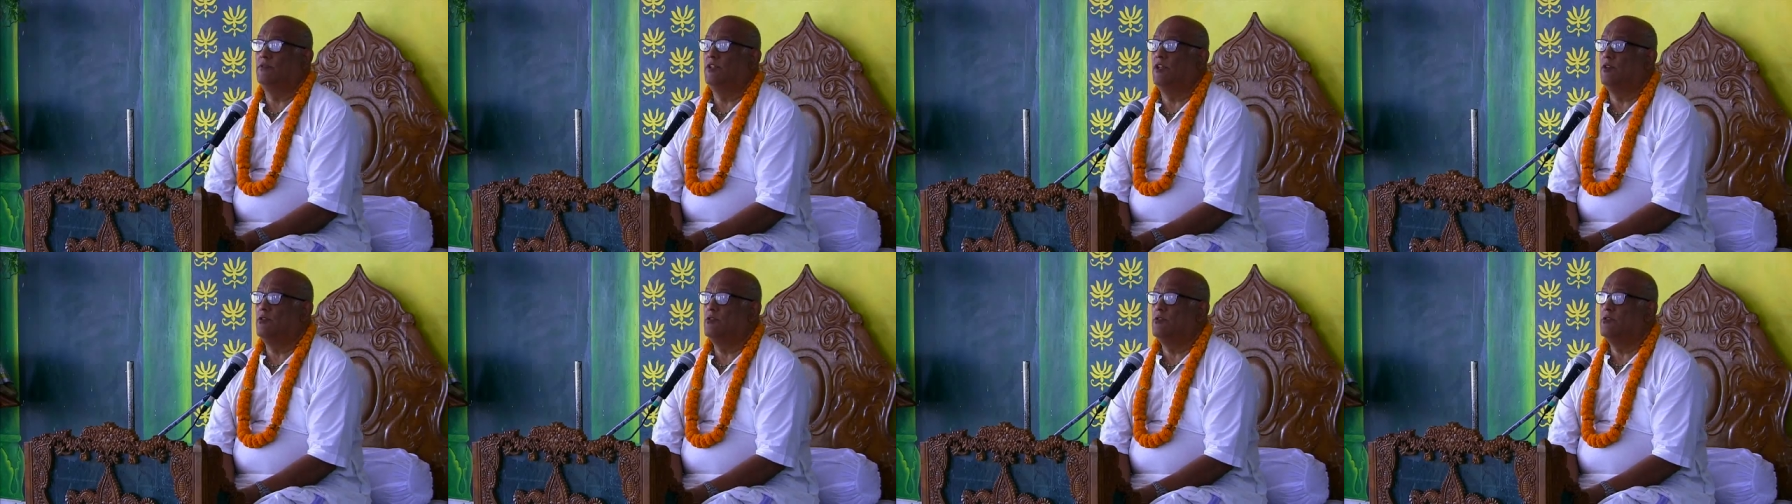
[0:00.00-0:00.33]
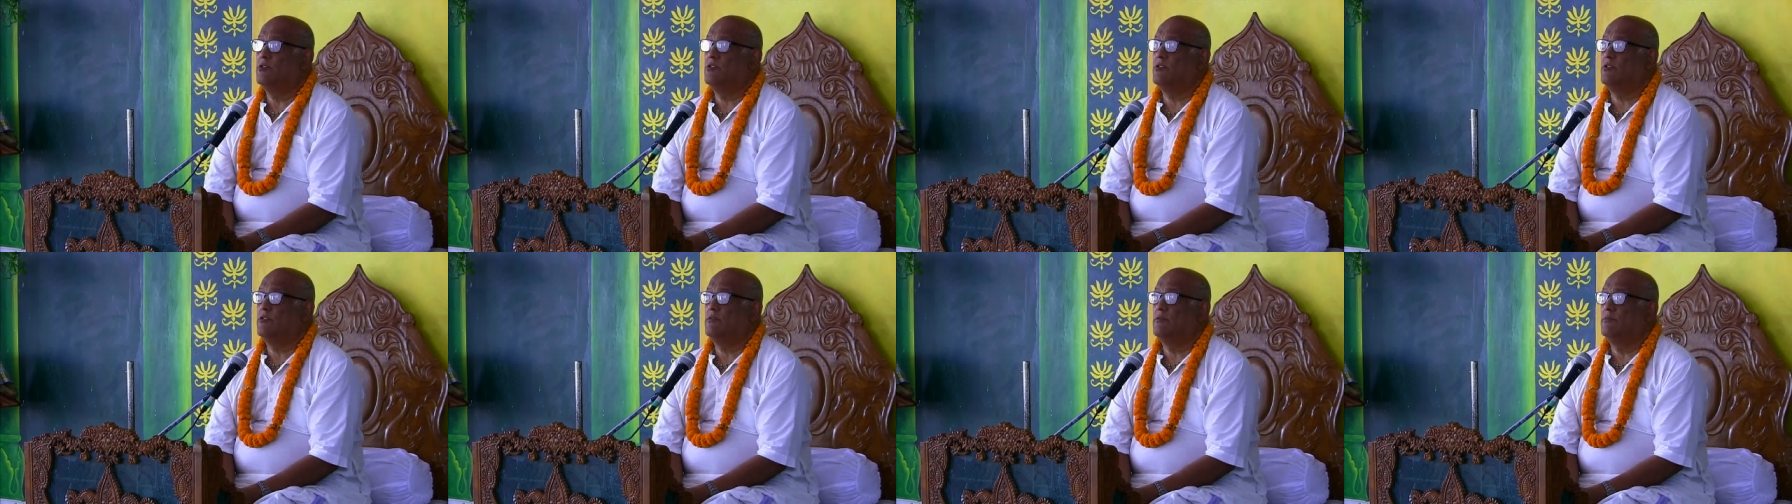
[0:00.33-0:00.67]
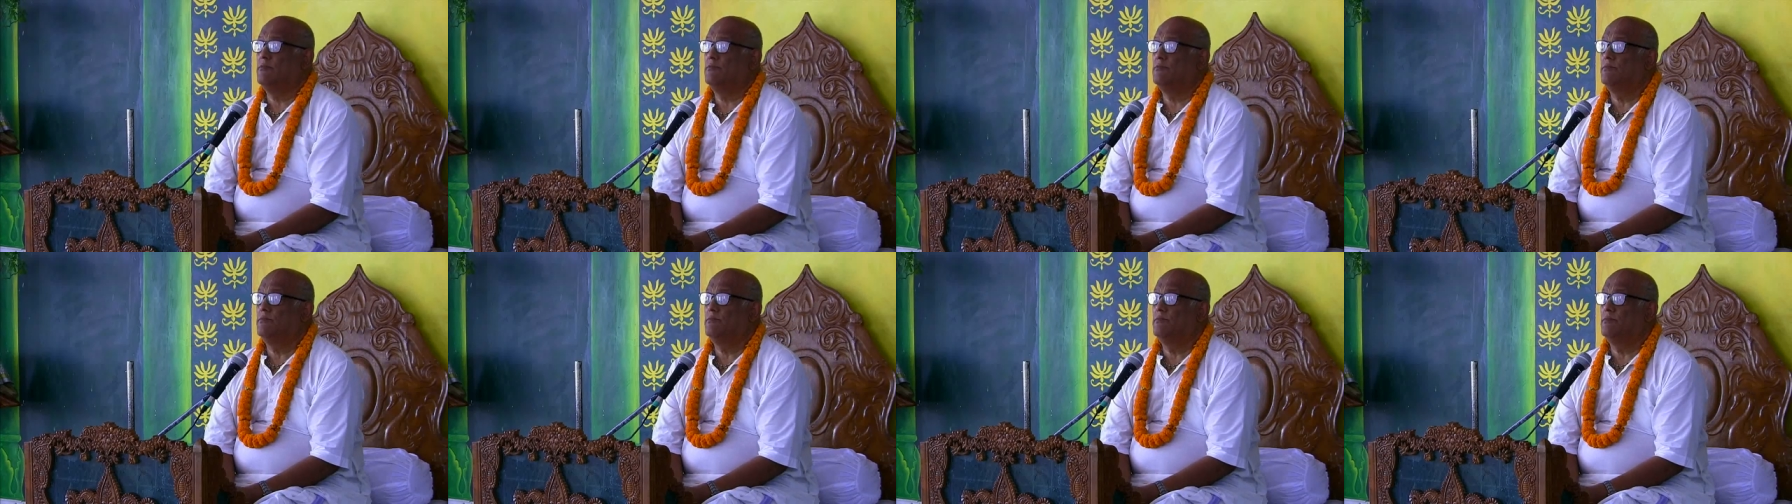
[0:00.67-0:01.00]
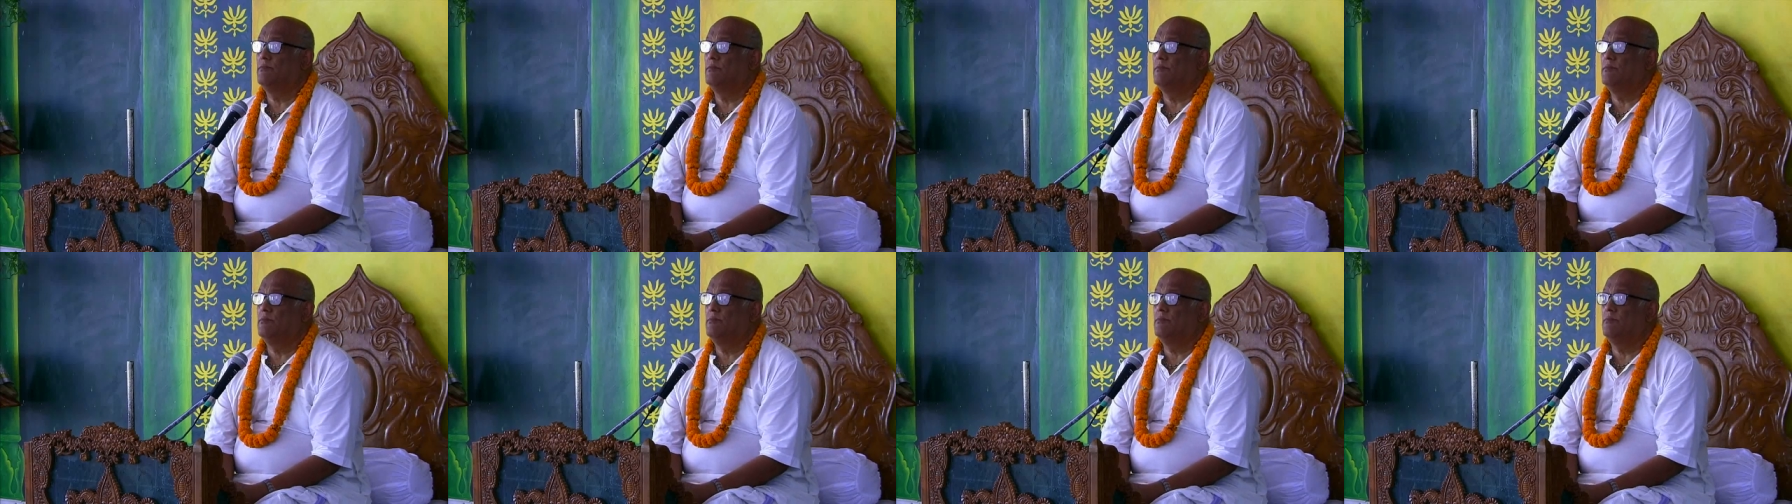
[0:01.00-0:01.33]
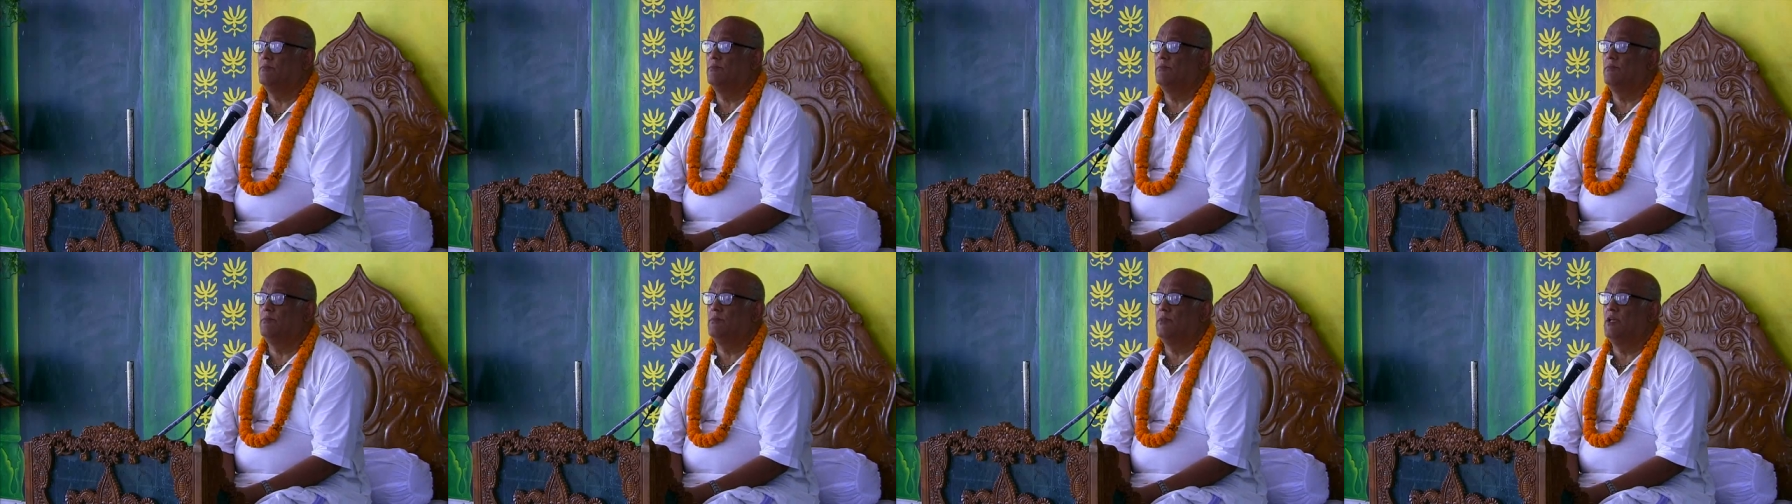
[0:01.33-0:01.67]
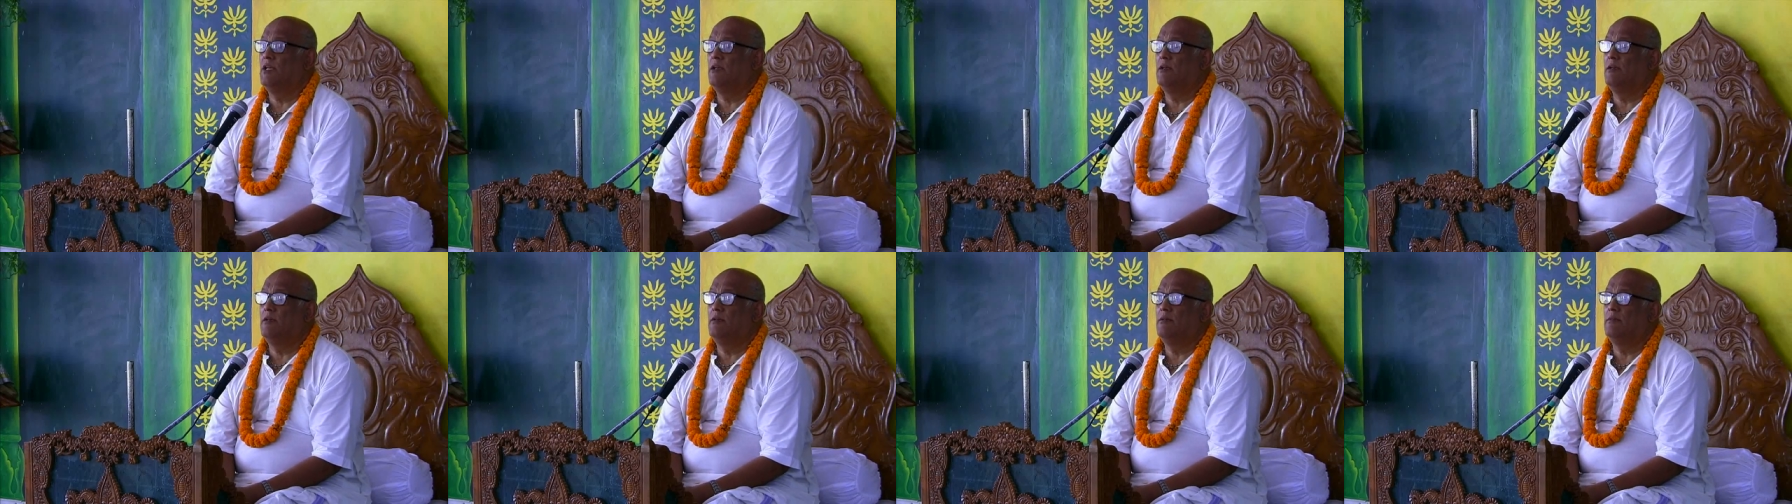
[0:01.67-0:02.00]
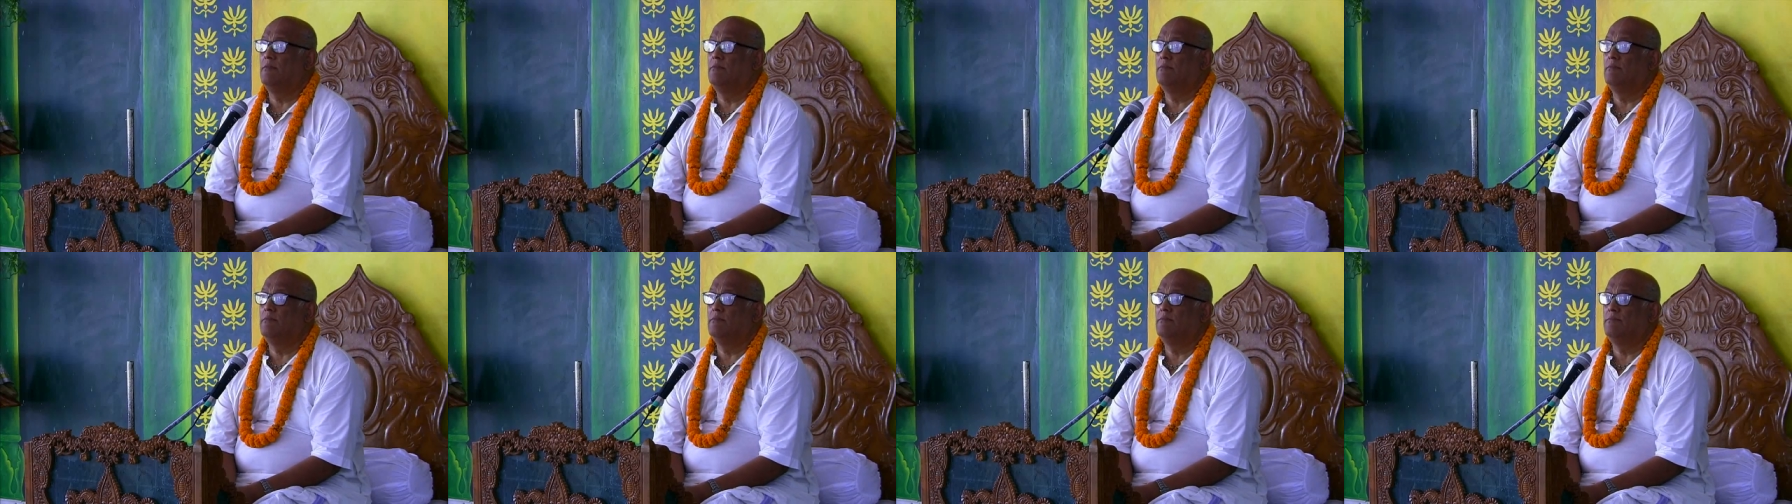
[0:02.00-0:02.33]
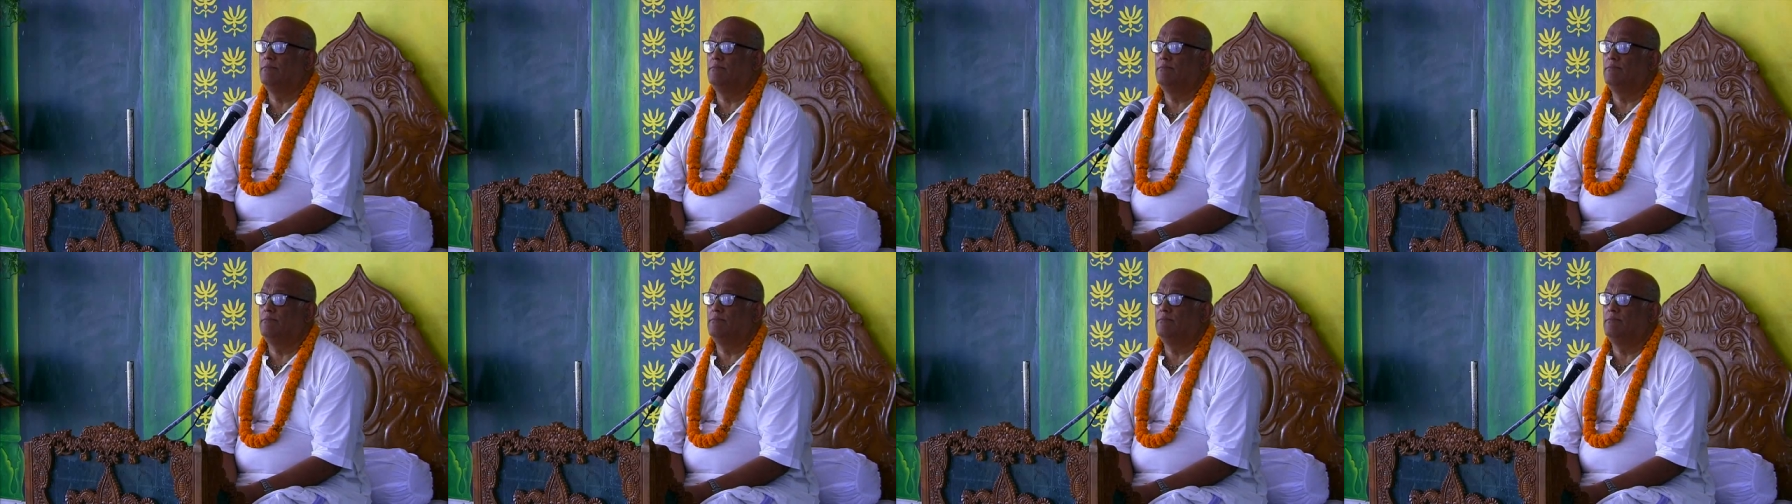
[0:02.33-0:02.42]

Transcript: those, um,